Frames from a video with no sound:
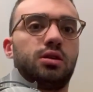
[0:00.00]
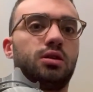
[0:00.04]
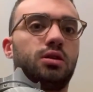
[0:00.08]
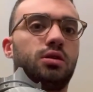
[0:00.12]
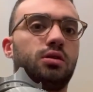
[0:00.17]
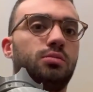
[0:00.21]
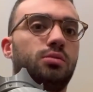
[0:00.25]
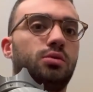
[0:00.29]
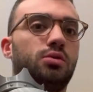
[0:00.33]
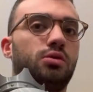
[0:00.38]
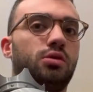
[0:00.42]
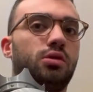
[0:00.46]

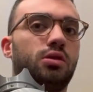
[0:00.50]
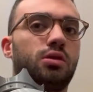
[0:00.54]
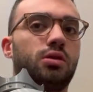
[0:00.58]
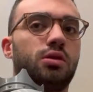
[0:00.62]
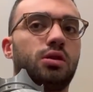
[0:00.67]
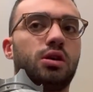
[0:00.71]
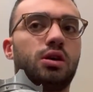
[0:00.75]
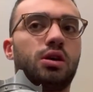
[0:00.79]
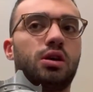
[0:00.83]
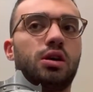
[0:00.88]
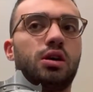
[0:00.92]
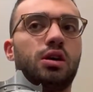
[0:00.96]
Could be wrong.
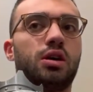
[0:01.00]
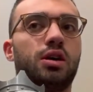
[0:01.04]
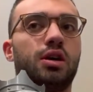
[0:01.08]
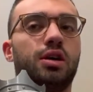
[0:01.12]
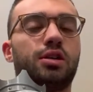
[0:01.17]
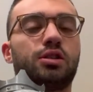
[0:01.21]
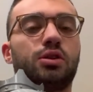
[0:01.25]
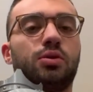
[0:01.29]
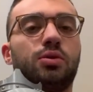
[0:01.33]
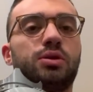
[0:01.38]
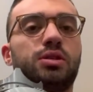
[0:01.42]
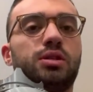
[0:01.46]
He's
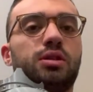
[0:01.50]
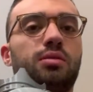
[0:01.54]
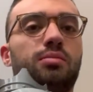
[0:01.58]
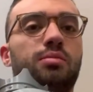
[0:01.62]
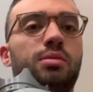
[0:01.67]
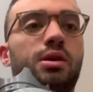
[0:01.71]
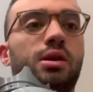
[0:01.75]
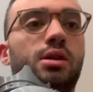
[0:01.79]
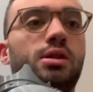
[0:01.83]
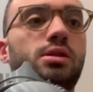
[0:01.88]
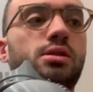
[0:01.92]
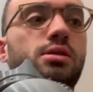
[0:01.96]
always in the
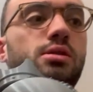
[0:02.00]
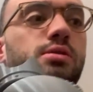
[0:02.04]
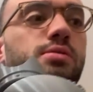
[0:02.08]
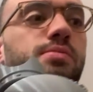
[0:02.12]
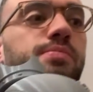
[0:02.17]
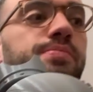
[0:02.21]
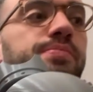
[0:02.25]
mix.